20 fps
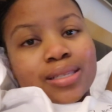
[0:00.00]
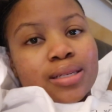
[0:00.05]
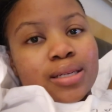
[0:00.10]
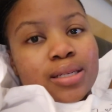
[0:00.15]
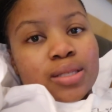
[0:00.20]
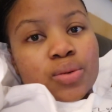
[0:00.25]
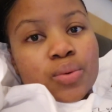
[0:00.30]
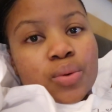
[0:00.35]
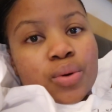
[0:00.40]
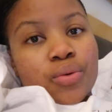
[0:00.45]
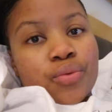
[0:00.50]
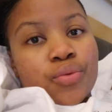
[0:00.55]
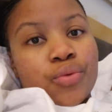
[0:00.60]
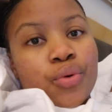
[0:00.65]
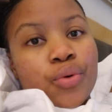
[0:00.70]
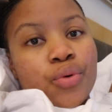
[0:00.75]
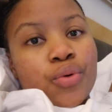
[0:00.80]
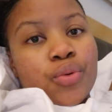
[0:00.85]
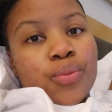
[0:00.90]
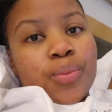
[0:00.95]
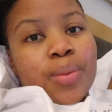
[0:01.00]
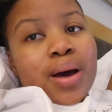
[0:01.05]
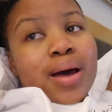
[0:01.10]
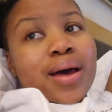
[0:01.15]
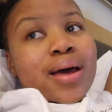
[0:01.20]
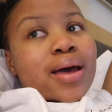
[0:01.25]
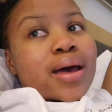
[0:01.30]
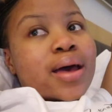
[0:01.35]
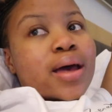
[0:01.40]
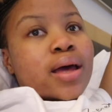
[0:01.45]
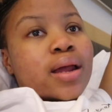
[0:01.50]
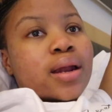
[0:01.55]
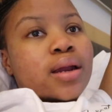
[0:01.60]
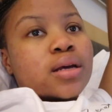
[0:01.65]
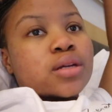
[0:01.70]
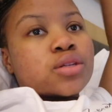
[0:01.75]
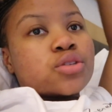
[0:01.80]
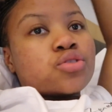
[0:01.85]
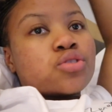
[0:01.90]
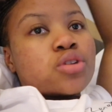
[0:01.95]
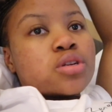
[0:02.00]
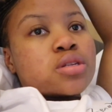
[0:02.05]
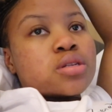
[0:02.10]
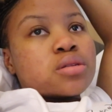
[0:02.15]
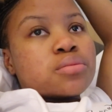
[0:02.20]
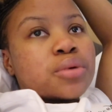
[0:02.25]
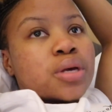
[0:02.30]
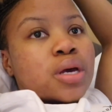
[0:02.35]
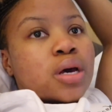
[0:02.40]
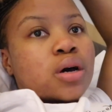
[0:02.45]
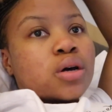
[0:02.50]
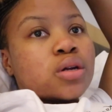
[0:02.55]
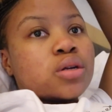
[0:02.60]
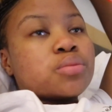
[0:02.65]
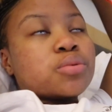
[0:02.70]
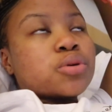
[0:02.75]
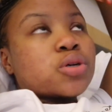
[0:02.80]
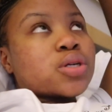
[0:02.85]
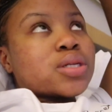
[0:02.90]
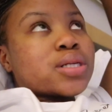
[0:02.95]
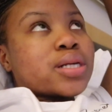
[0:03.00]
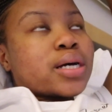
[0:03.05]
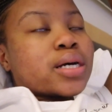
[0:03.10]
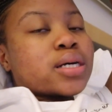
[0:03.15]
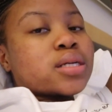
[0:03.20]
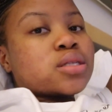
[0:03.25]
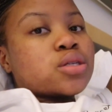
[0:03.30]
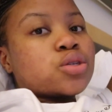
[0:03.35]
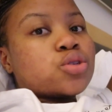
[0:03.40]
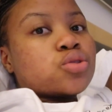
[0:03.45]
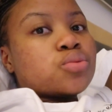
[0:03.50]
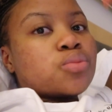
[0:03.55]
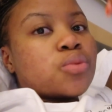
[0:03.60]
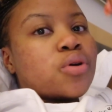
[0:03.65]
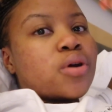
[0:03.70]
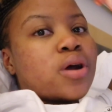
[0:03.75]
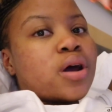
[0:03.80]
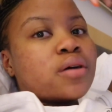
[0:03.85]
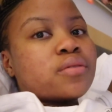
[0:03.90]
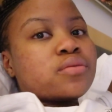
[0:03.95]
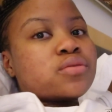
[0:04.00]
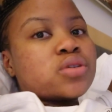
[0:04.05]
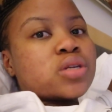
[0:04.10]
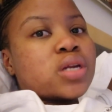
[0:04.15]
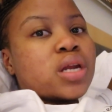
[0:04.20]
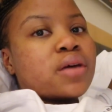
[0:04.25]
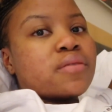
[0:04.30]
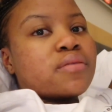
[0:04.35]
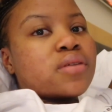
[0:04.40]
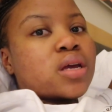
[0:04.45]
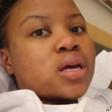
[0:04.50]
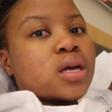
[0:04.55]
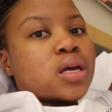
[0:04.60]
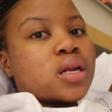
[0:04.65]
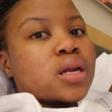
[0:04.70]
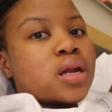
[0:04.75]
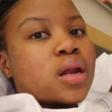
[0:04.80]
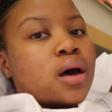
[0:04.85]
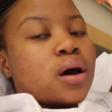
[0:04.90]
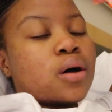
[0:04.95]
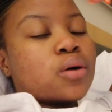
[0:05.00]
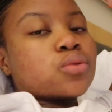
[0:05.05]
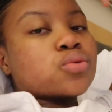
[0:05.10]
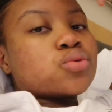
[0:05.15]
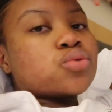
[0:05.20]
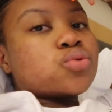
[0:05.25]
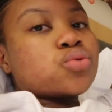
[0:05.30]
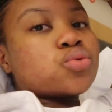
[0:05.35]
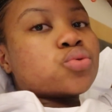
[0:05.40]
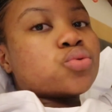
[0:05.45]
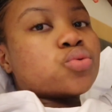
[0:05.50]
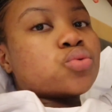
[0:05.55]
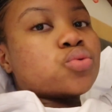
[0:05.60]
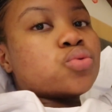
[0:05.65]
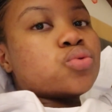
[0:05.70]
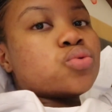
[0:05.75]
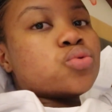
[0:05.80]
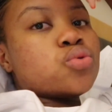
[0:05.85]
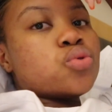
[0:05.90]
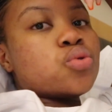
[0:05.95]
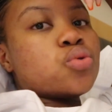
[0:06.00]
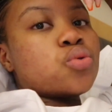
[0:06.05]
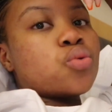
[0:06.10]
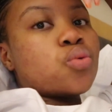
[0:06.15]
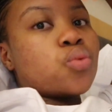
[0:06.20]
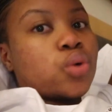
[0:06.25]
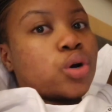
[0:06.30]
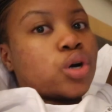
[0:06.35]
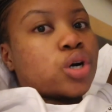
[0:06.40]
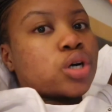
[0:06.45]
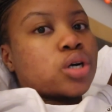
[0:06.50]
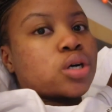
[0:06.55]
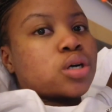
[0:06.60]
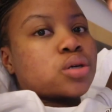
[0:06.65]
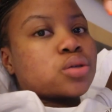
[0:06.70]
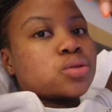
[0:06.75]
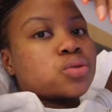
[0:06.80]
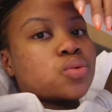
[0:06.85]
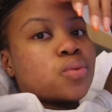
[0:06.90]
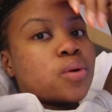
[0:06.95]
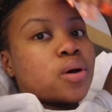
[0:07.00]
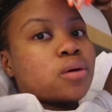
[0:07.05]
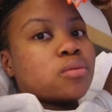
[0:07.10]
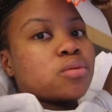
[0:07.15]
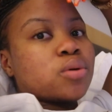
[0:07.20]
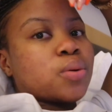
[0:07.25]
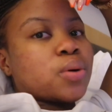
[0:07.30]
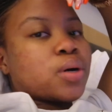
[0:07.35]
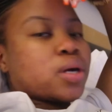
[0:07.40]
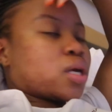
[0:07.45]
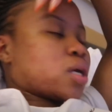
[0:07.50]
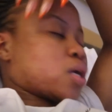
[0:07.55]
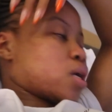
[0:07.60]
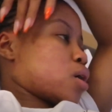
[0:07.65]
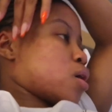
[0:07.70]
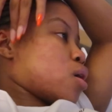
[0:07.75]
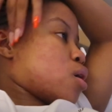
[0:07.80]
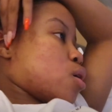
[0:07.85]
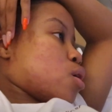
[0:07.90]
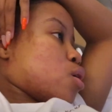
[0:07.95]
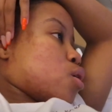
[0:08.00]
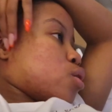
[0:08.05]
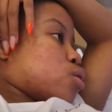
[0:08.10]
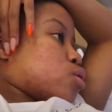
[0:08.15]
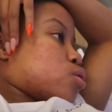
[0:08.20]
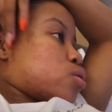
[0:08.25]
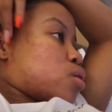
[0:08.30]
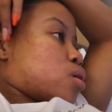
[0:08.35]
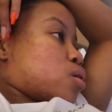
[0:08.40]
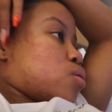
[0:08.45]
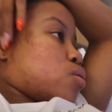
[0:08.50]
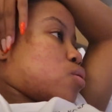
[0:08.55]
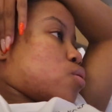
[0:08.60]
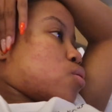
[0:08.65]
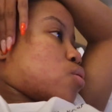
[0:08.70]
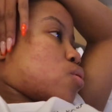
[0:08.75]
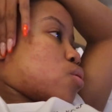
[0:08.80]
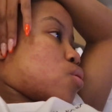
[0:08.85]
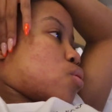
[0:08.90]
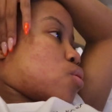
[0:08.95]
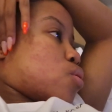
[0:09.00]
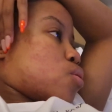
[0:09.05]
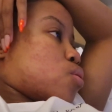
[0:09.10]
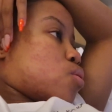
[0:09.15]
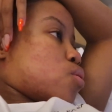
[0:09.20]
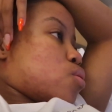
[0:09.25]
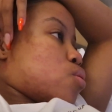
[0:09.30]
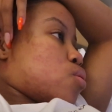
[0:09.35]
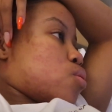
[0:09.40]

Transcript: doesn't want to roam, and it stresses me out because, like I said, tomorrow I have to navigate now to work, to where I'll be working. So I don't know.